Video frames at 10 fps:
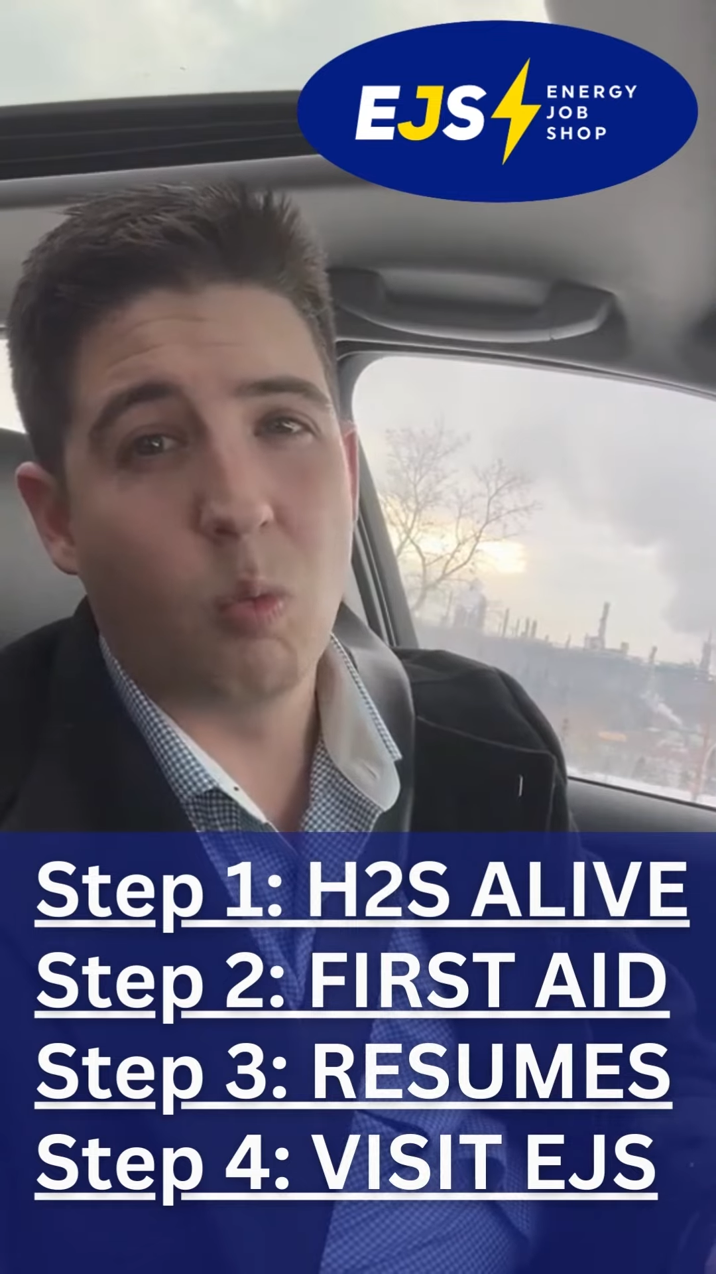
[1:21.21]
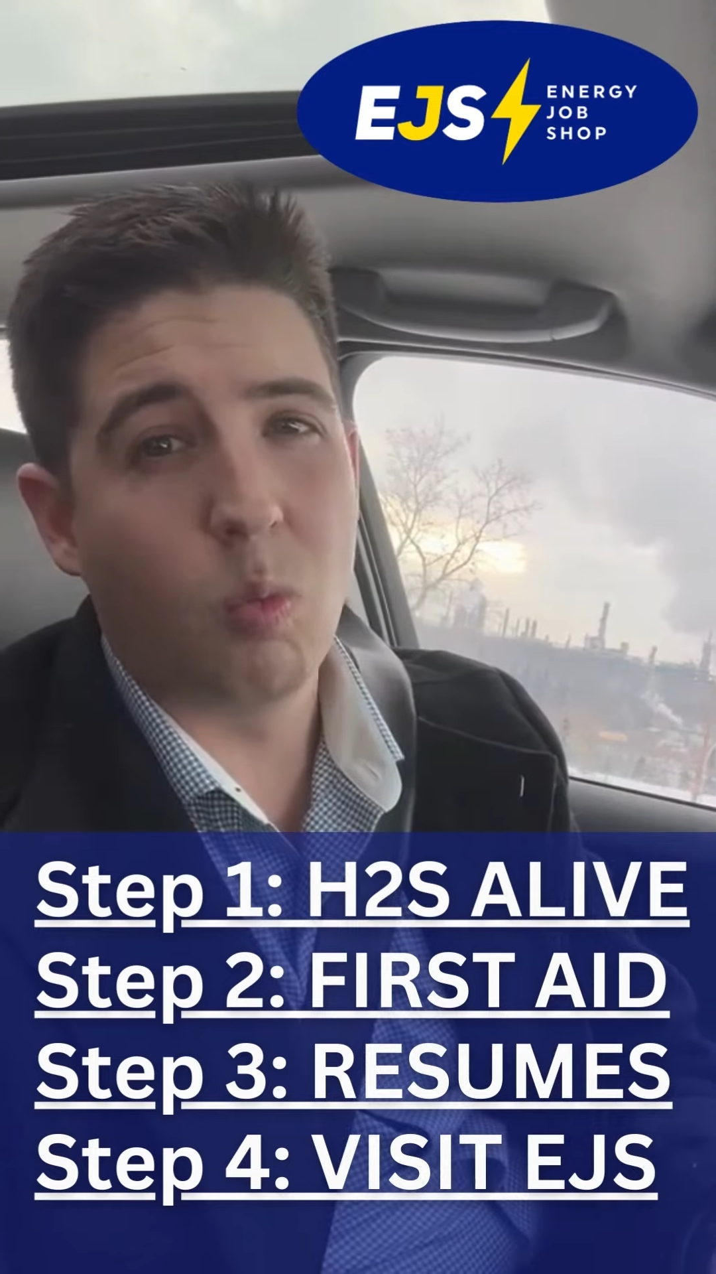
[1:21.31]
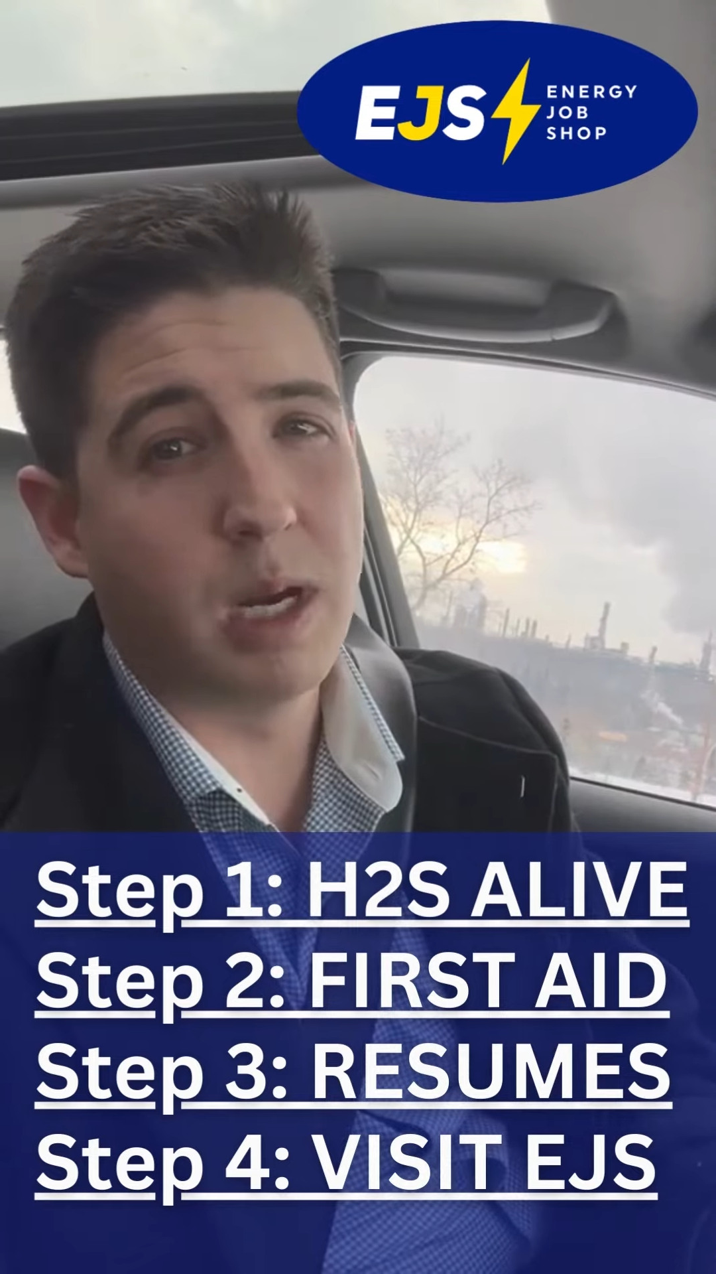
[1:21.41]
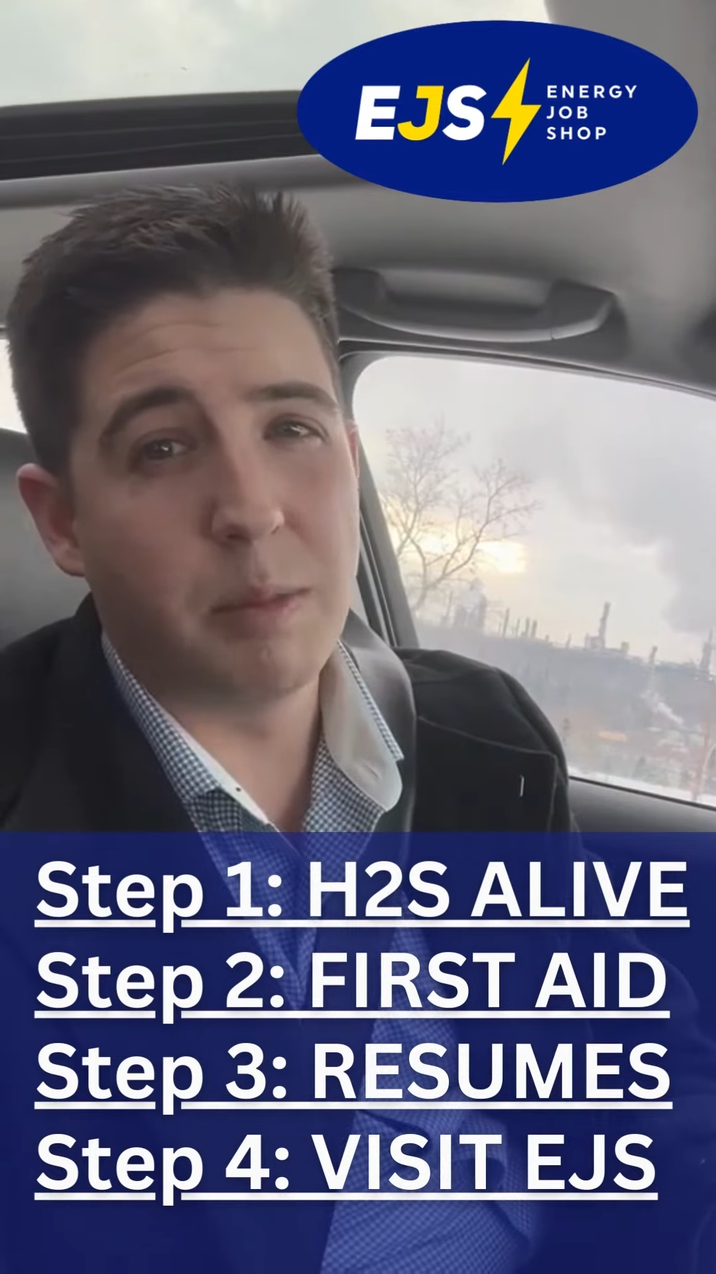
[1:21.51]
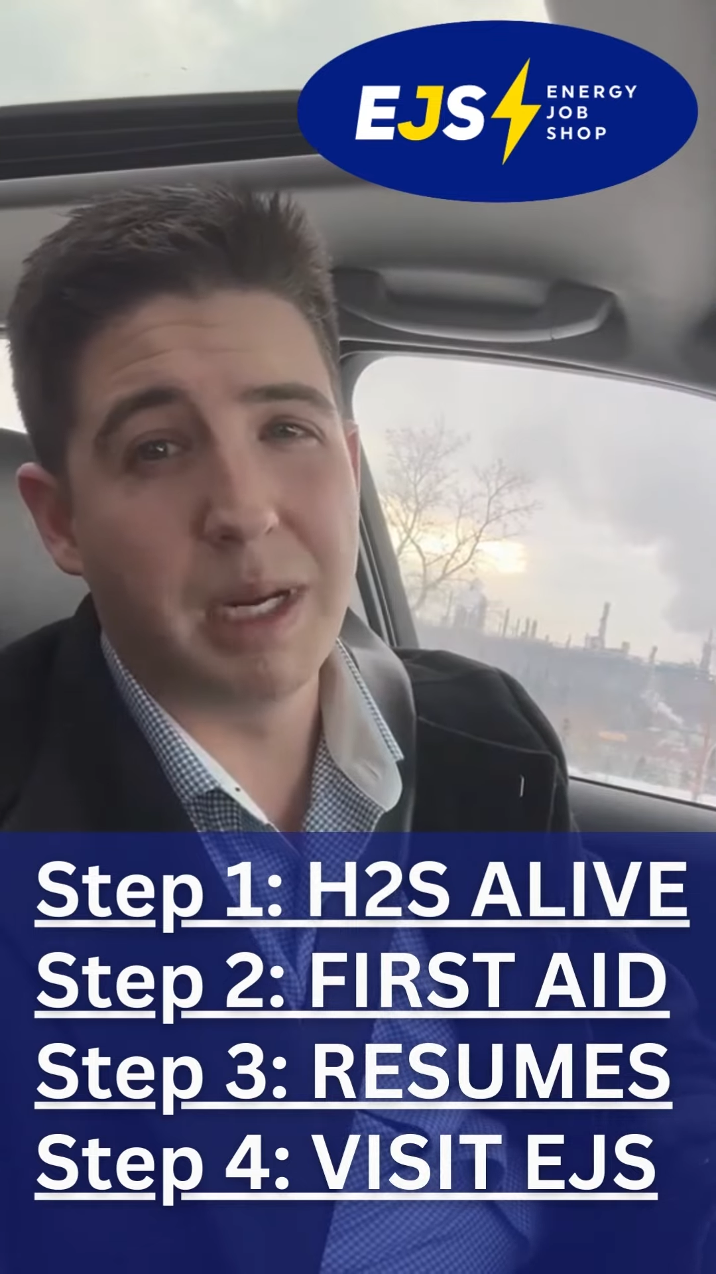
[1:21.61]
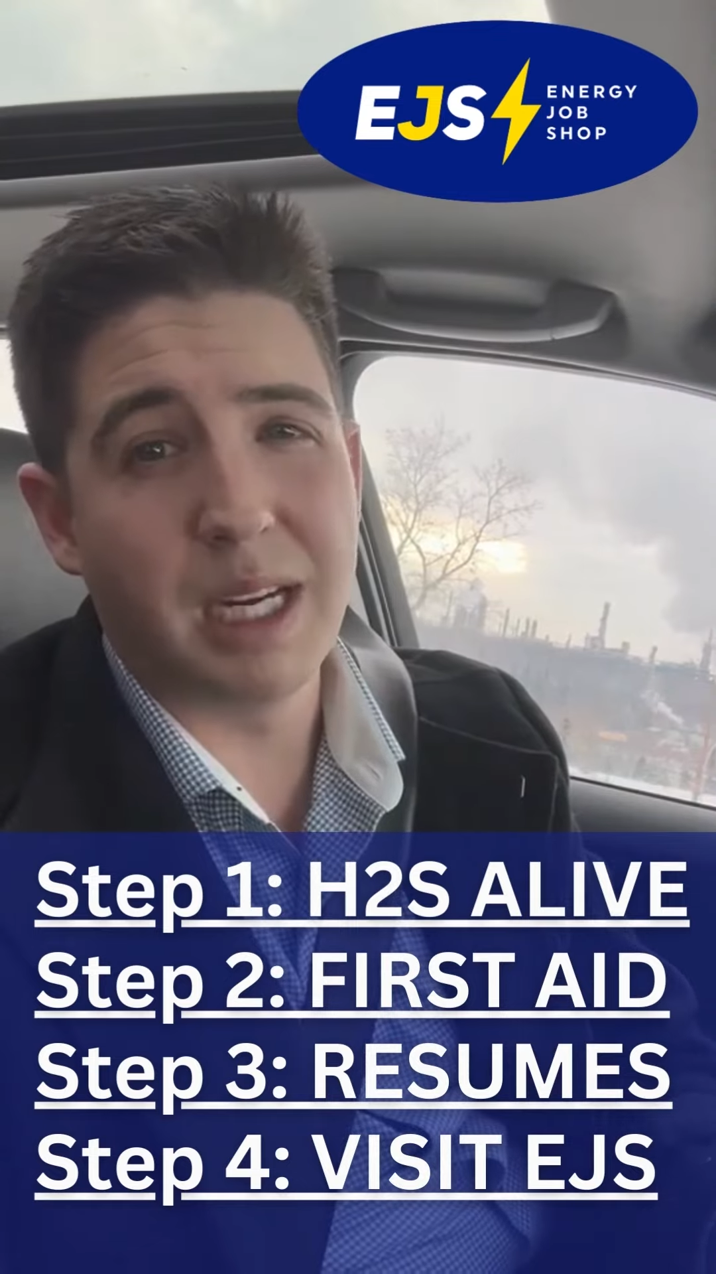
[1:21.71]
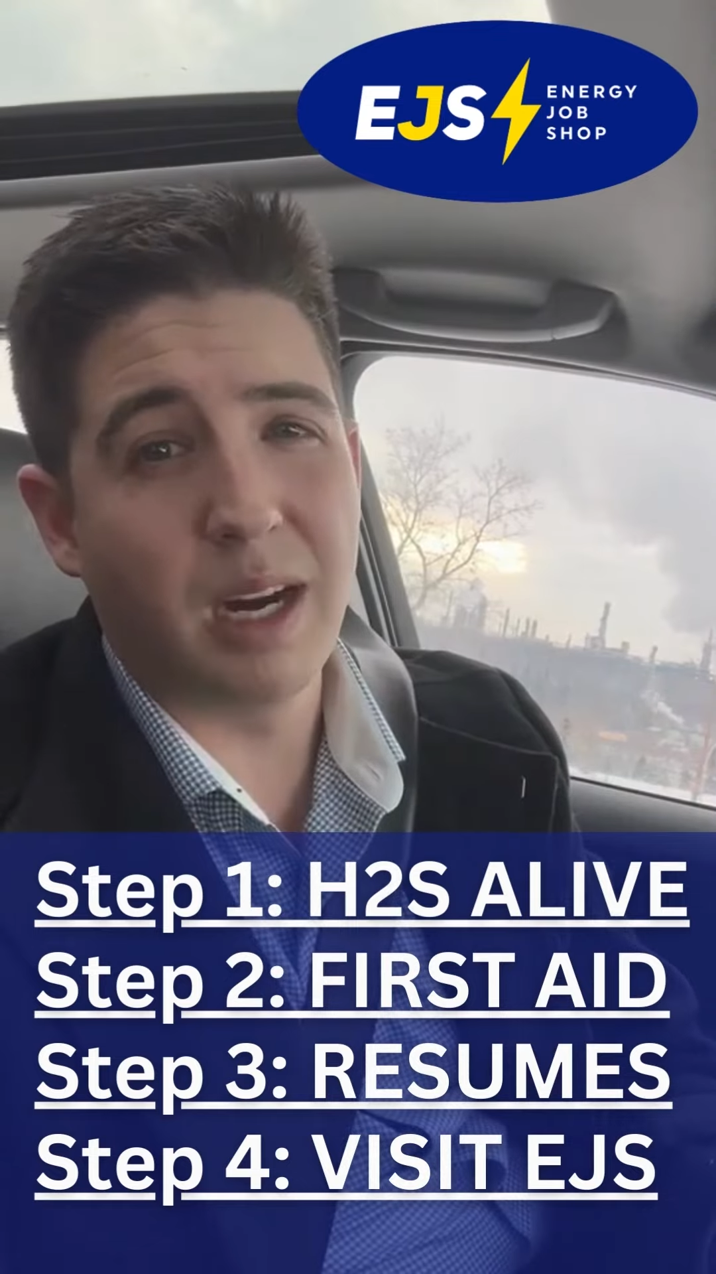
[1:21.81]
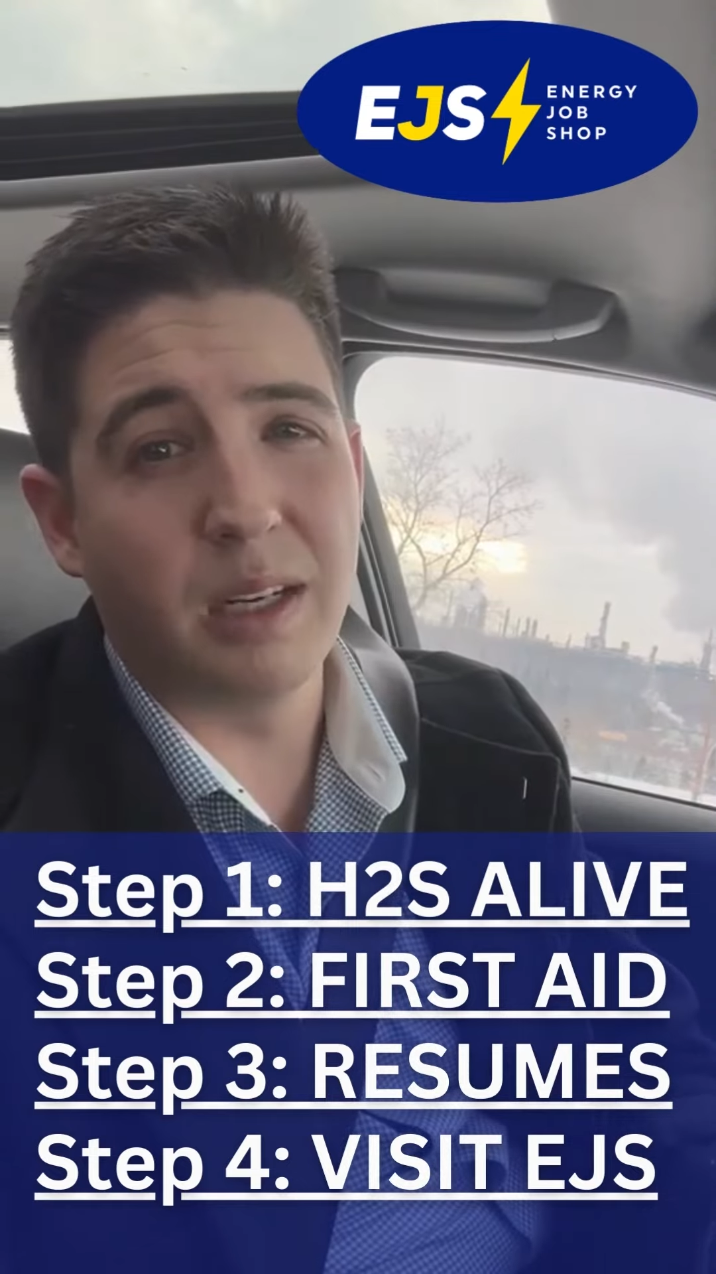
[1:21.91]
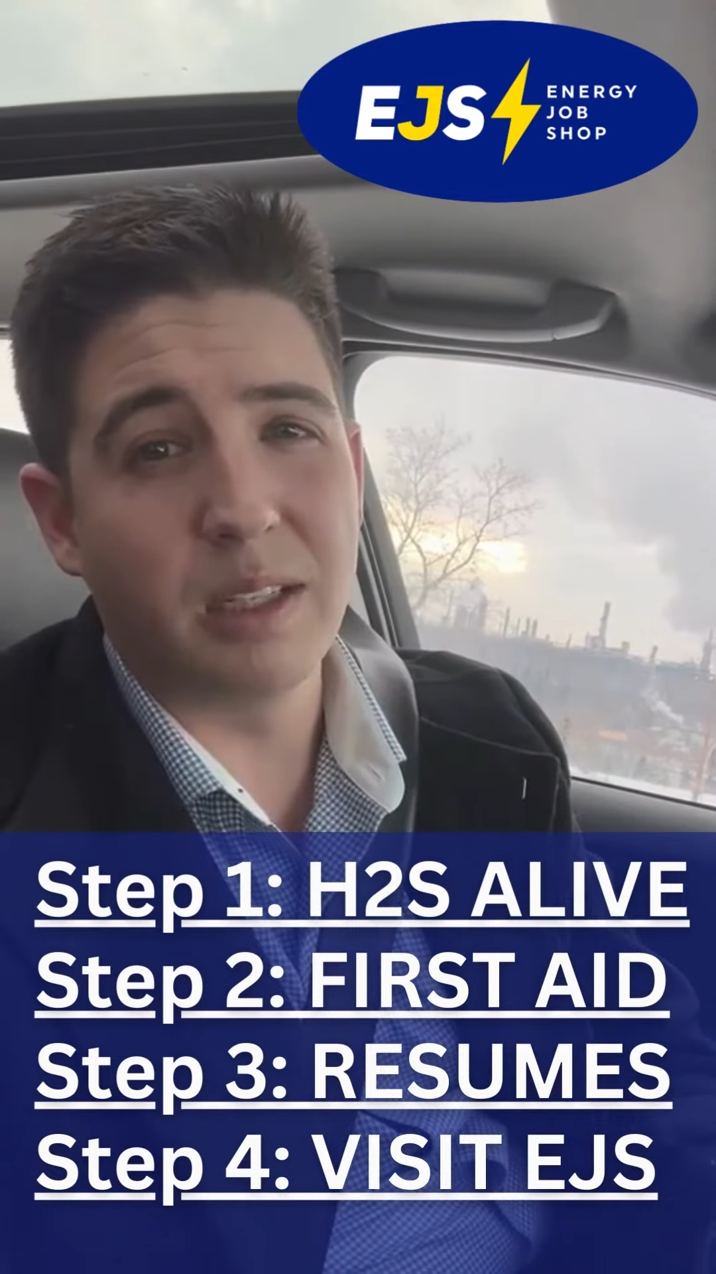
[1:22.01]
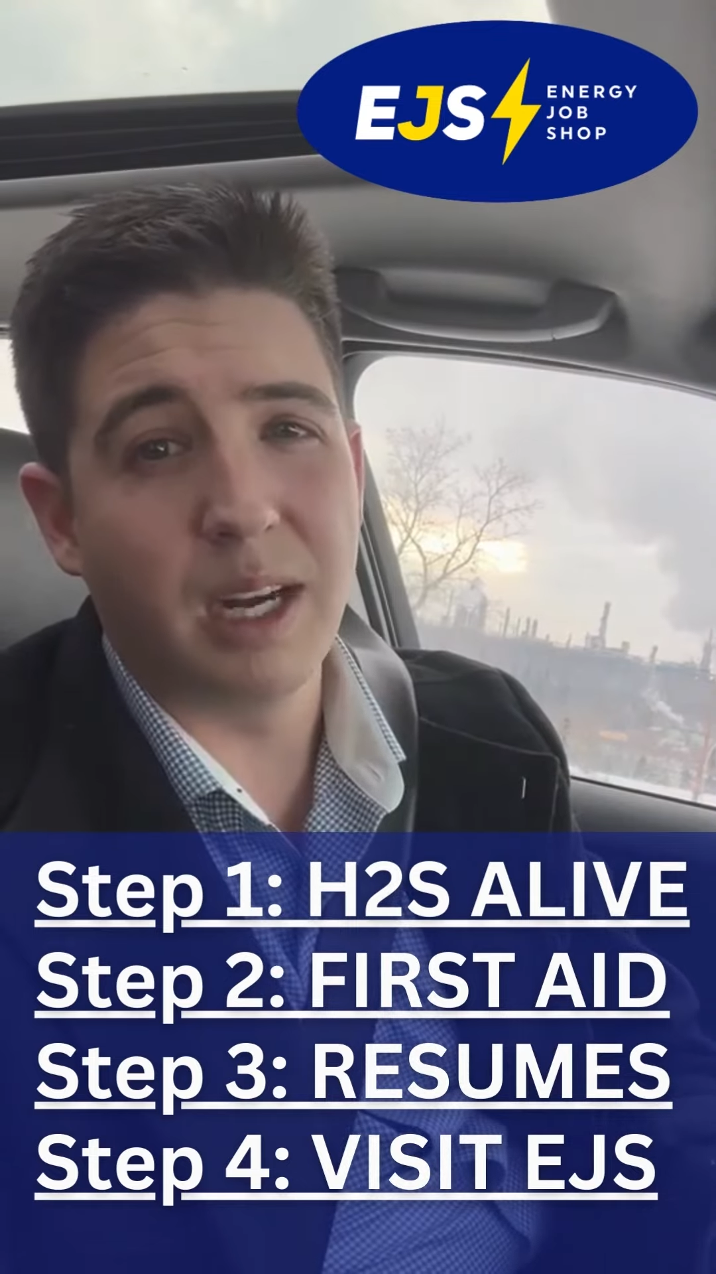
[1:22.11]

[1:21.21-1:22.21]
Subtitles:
where you'll make your 100